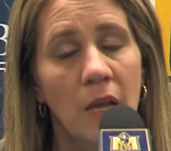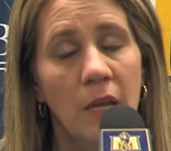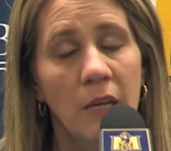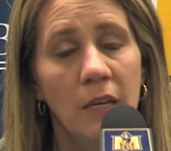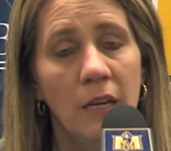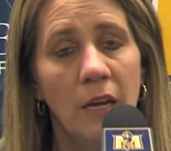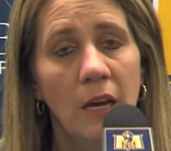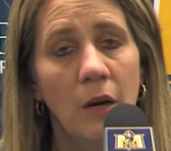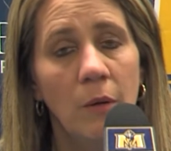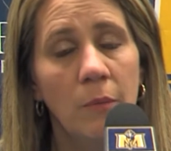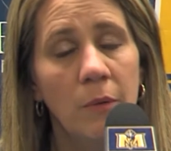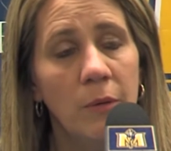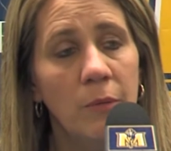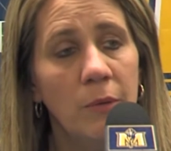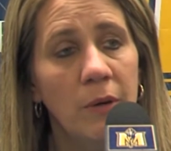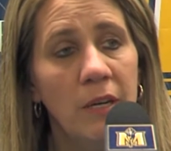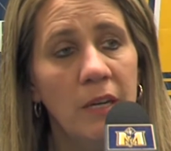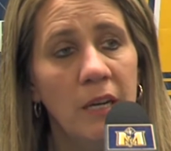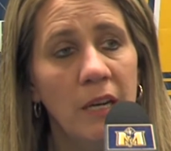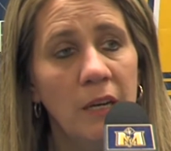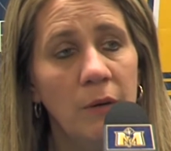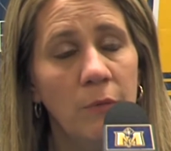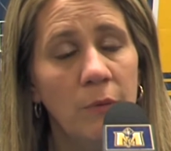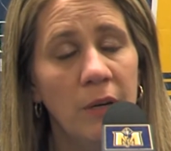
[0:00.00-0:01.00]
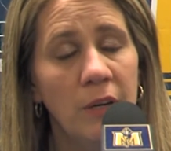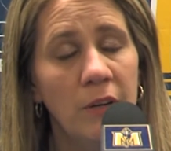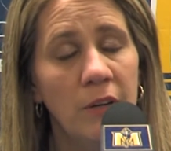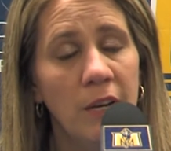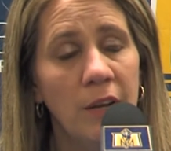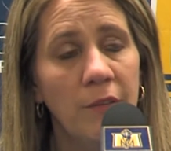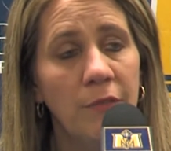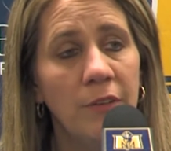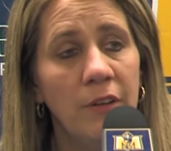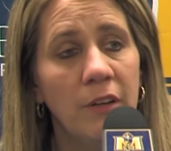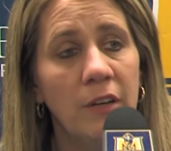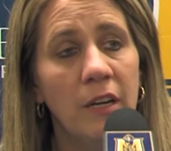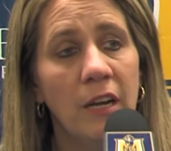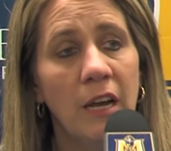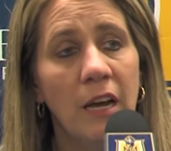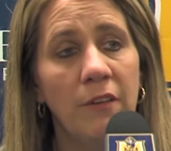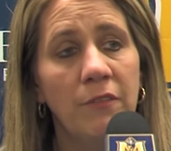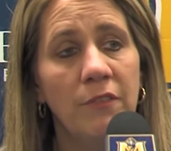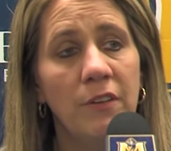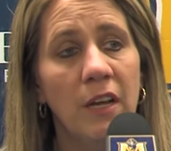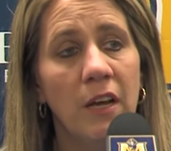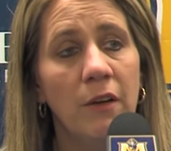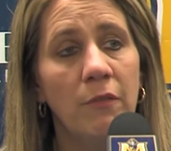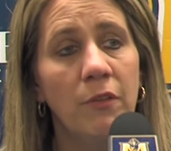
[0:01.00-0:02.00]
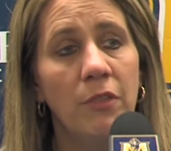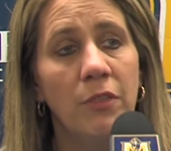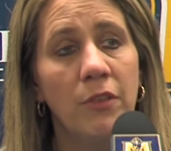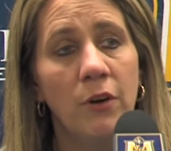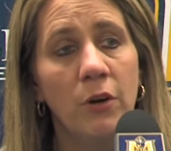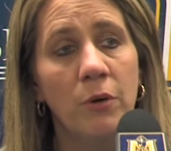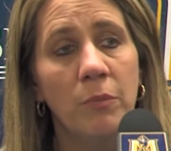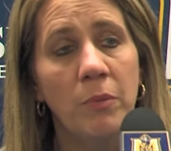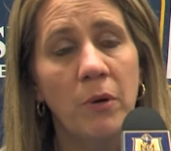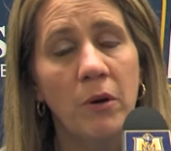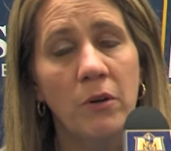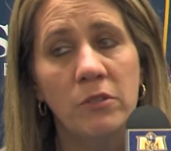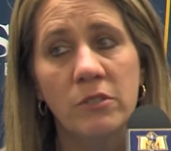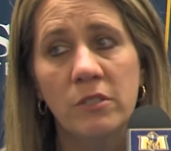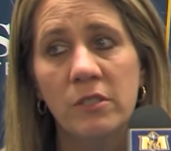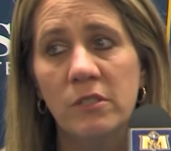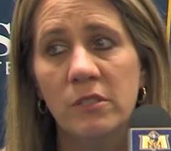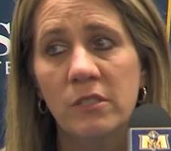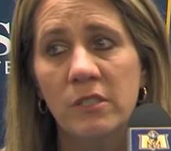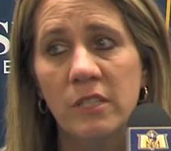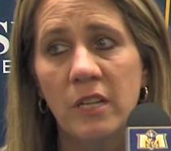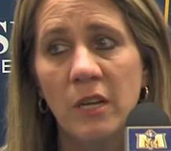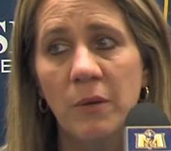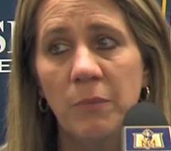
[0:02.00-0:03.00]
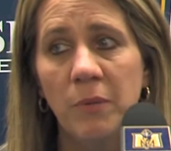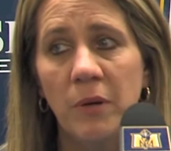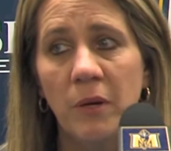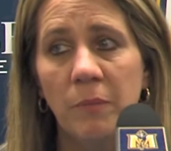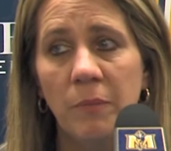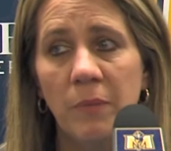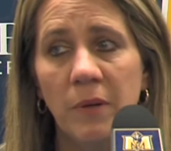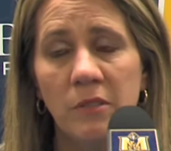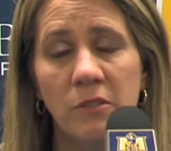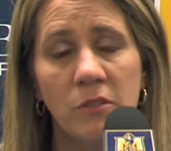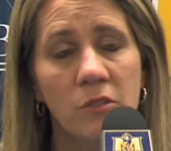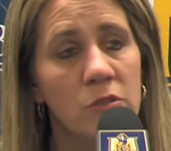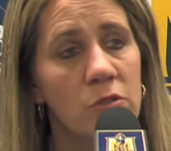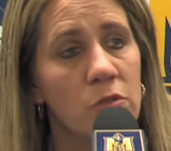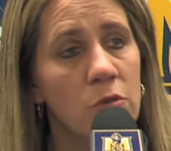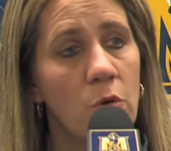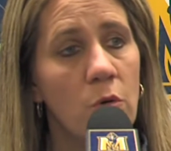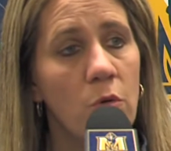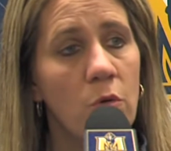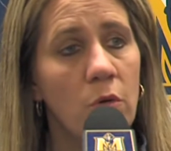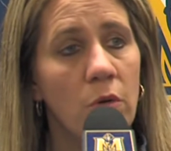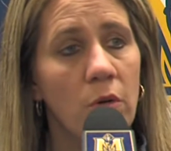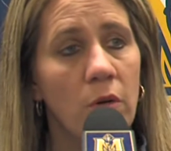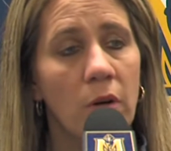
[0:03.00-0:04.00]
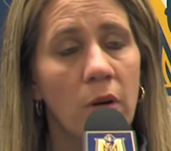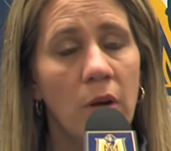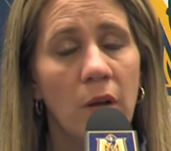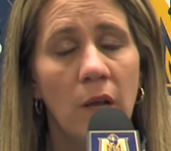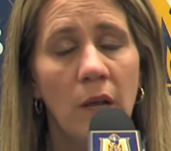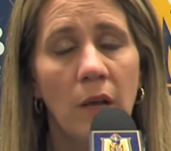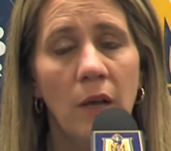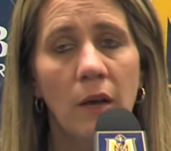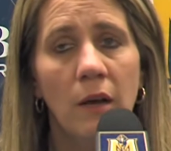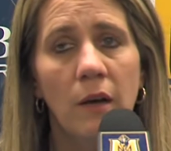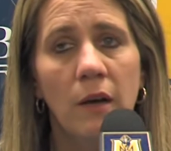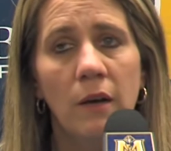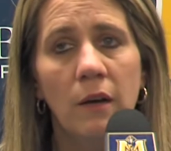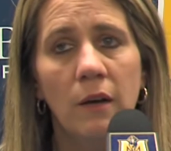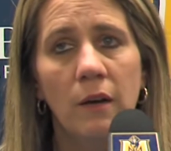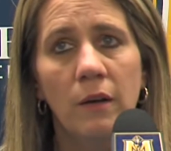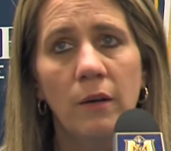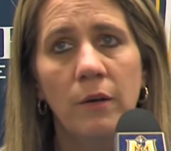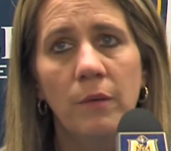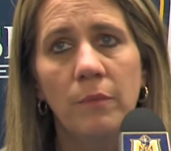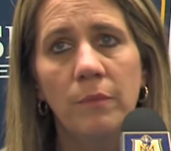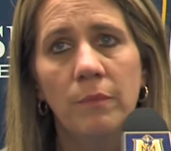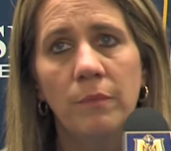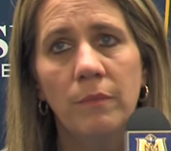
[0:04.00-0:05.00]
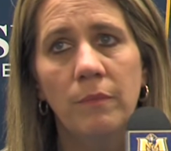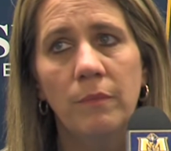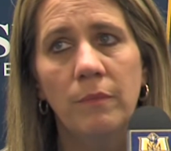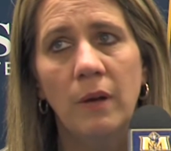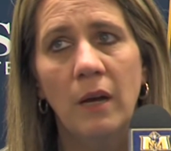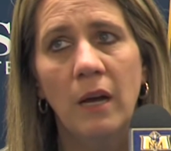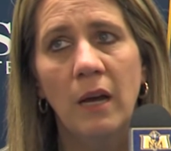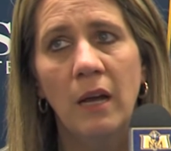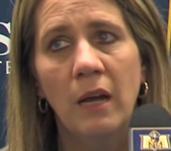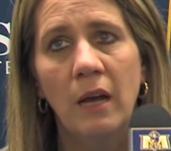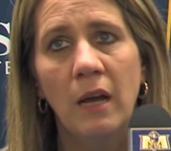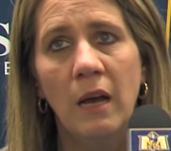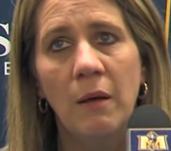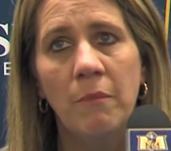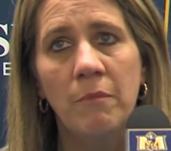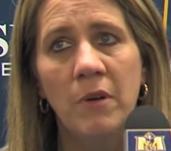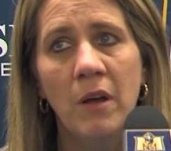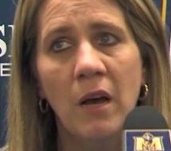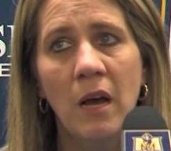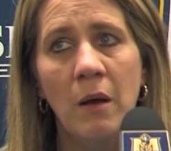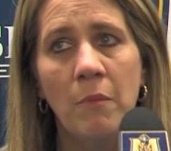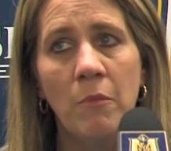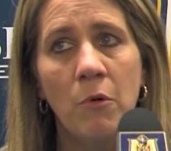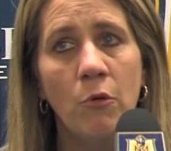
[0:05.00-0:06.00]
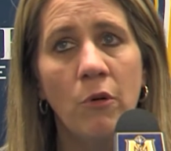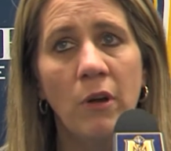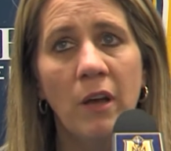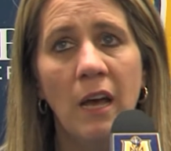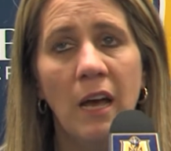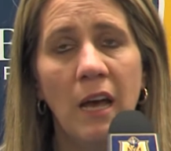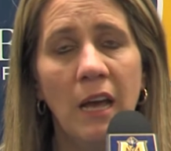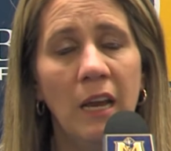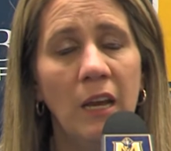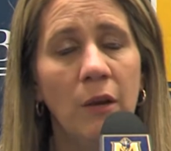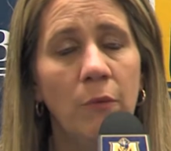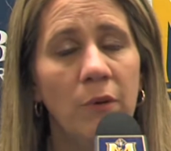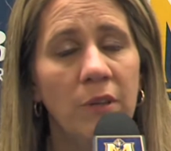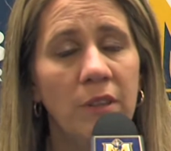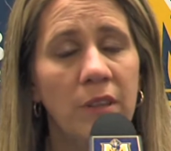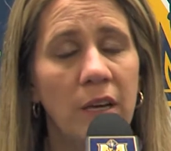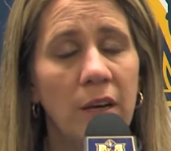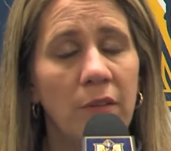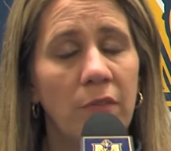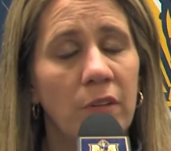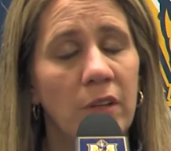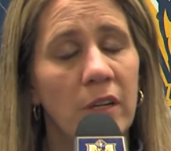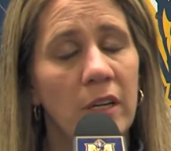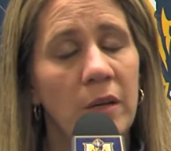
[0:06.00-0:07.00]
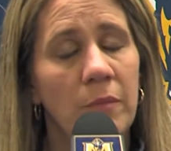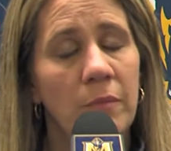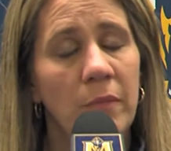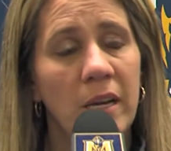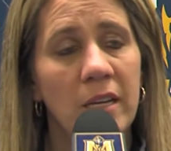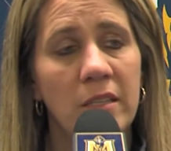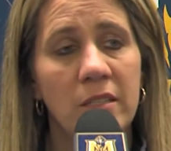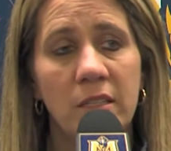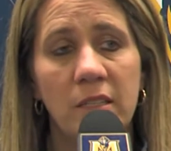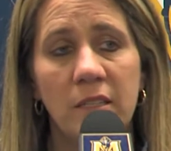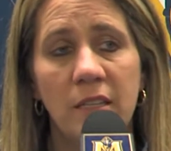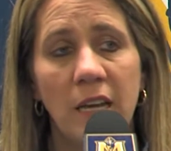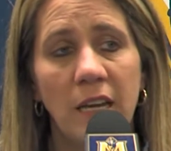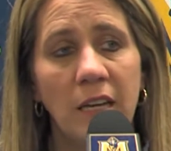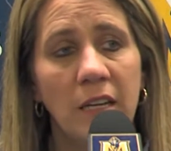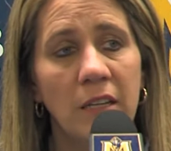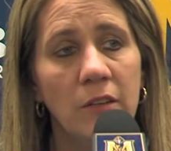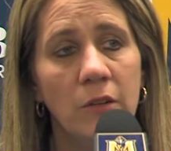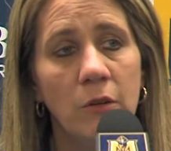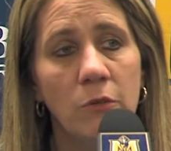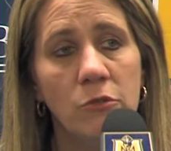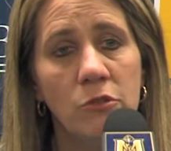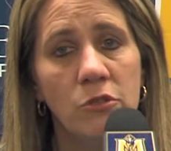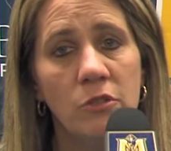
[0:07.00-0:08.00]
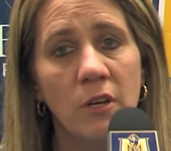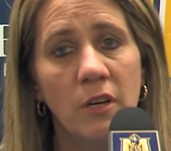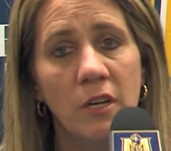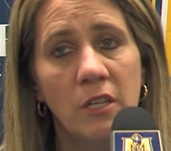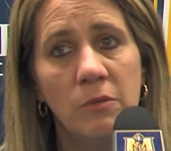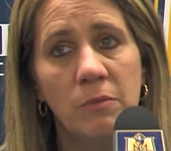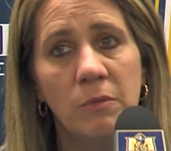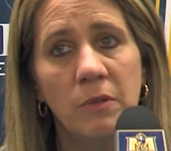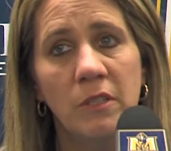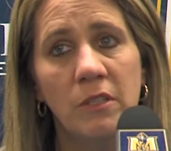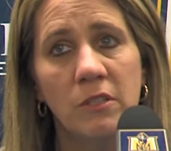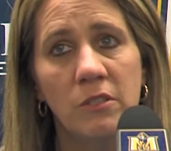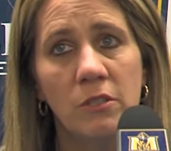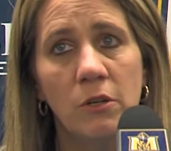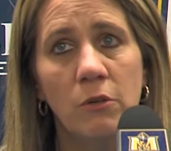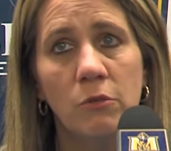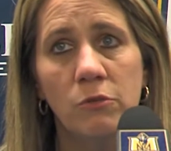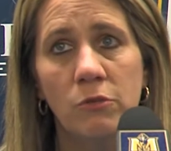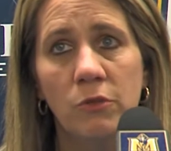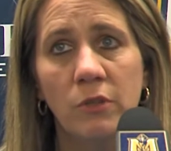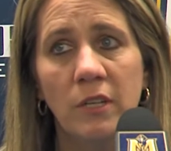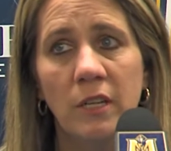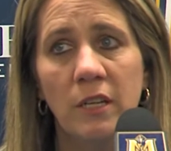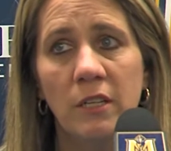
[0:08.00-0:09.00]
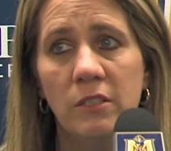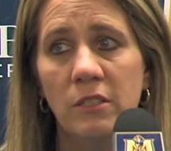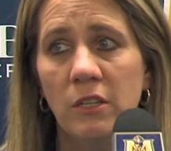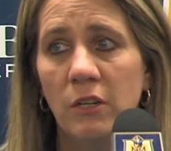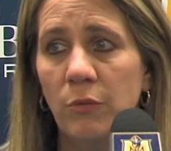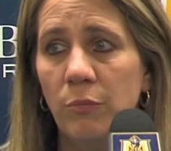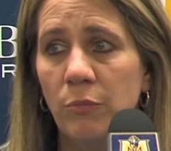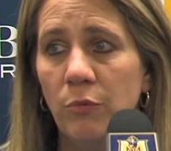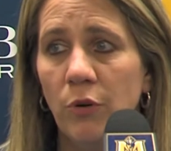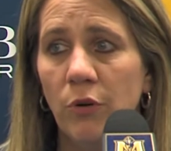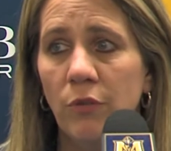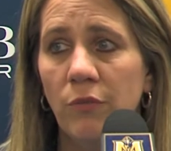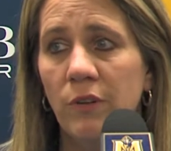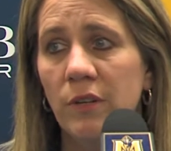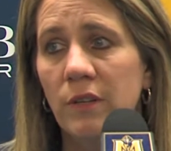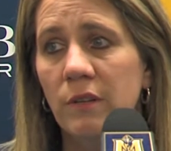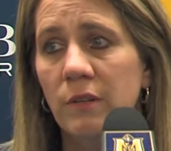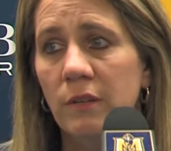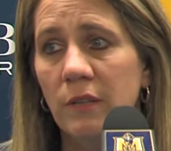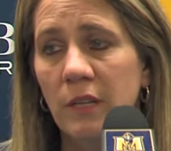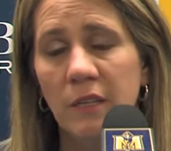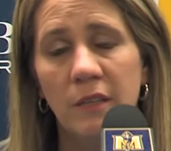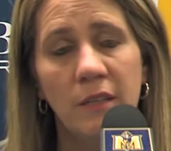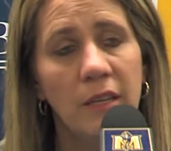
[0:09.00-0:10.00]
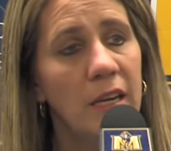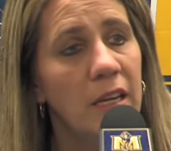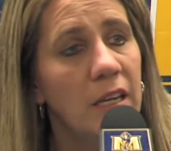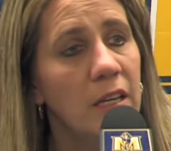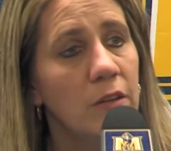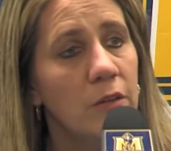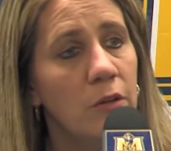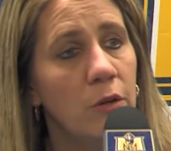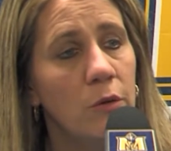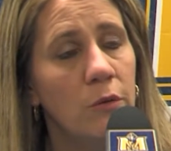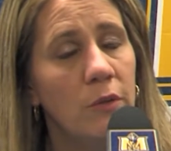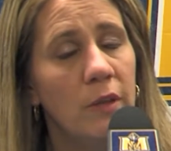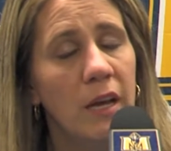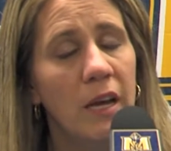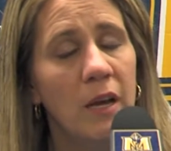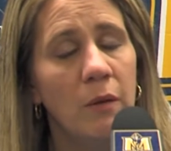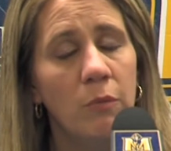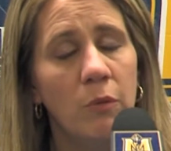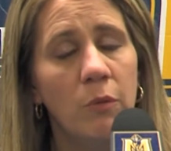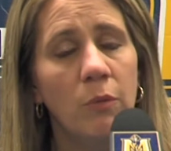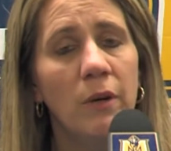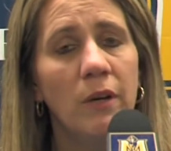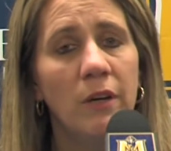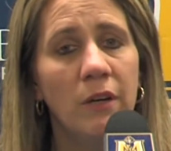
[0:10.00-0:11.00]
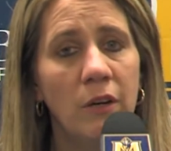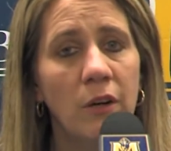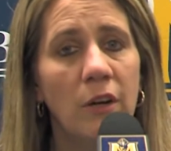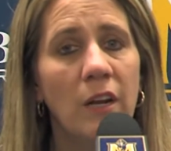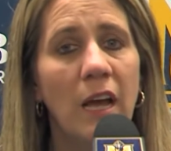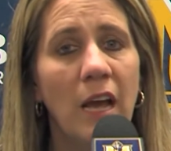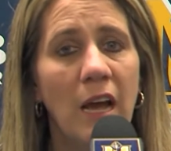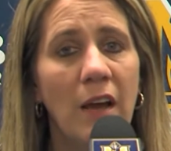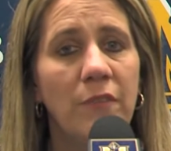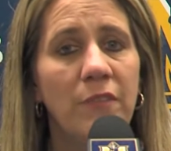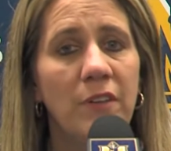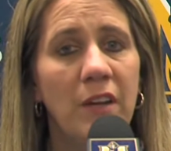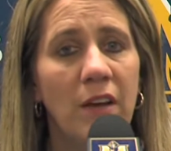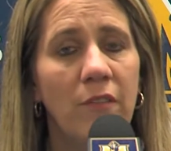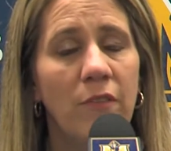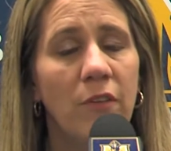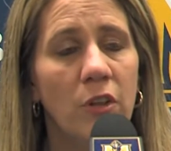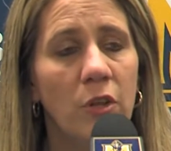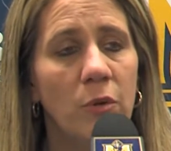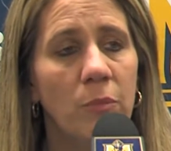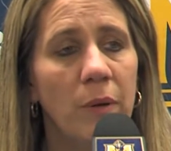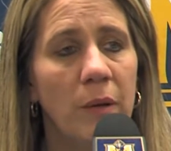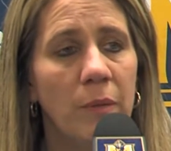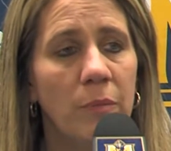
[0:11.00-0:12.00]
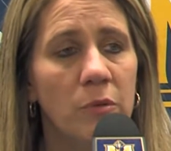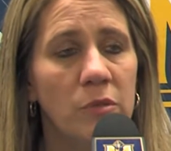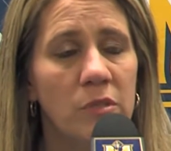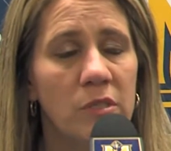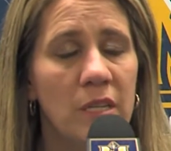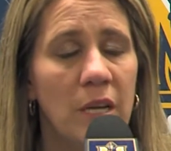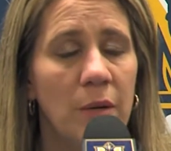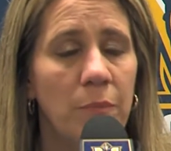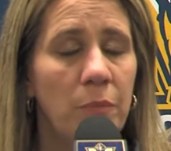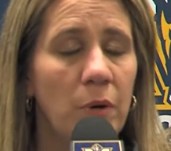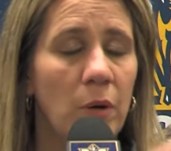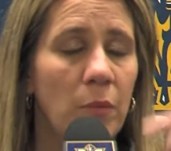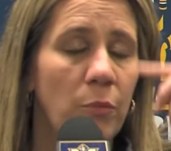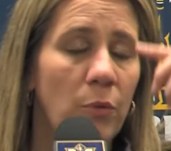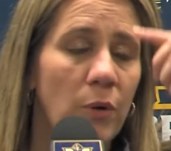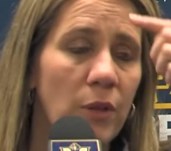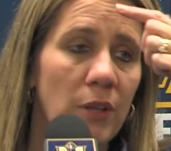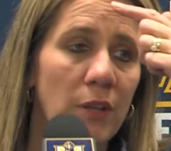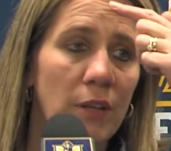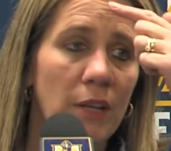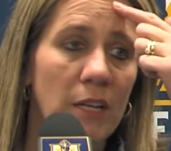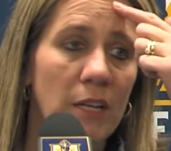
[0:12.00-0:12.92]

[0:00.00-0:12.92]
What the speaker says: Yeah, I mean, we're definitely going to have a third person step up as a scorer. I'm okay with Evelyn and Macy taking those shots because those are kids that have proven that they can do that, but we're going to have other people step up, whether